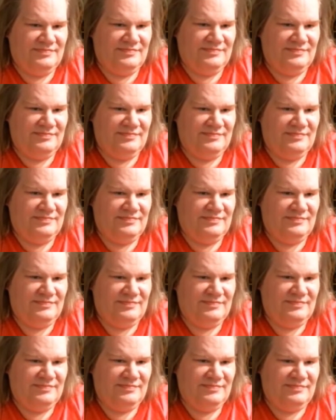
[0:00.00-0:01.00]

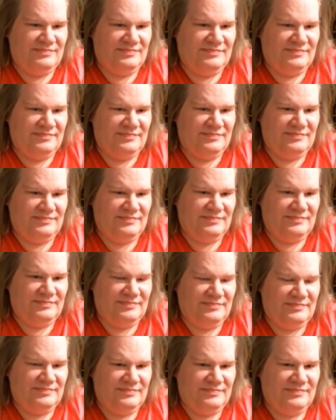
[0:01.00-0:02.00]

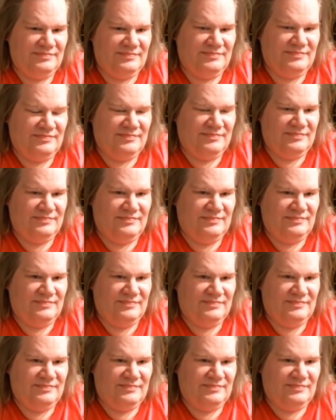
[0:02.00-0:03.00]

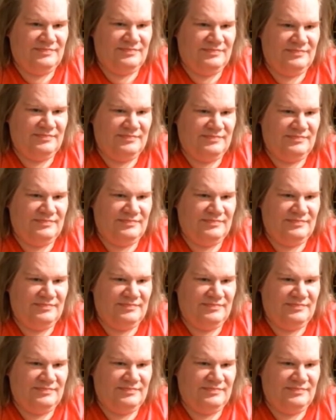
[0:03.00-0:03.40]
(silent)